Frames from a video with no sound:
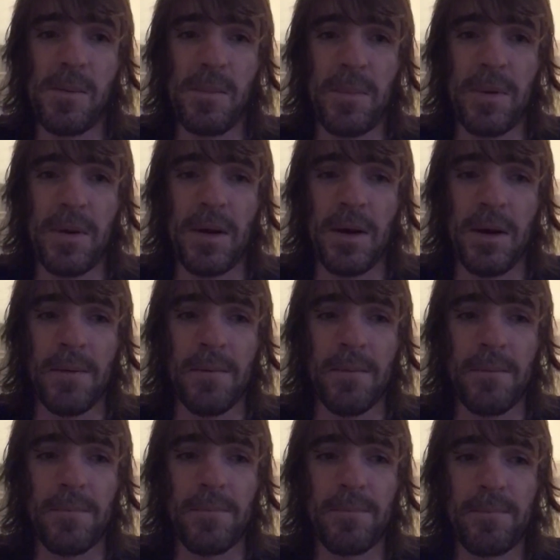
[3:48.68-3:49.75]
But
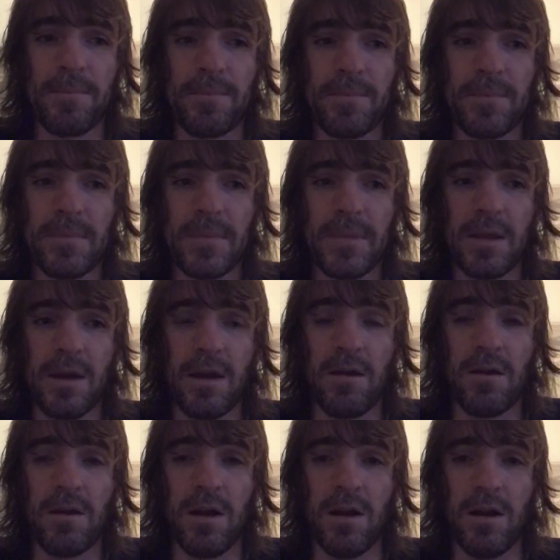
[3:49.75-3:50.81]
a
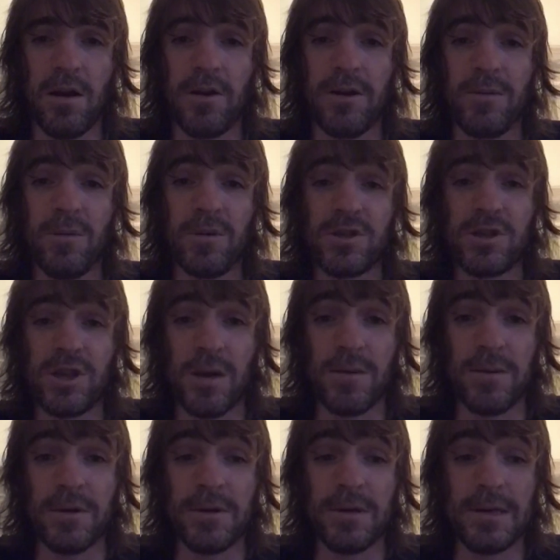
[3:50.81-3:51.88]
light was
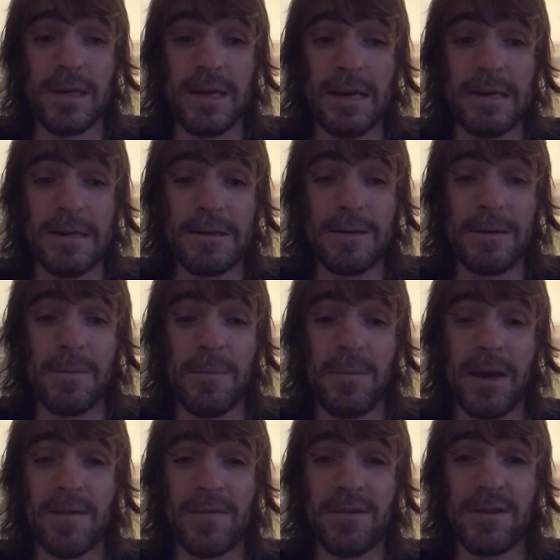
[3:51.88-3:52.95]
shown and a
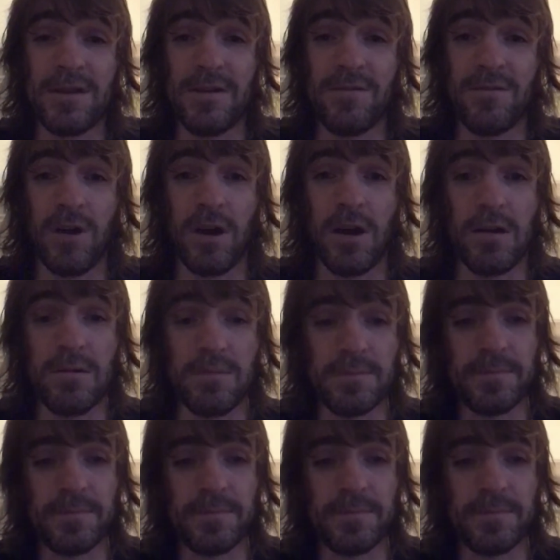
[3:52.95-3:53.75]
path I did follow.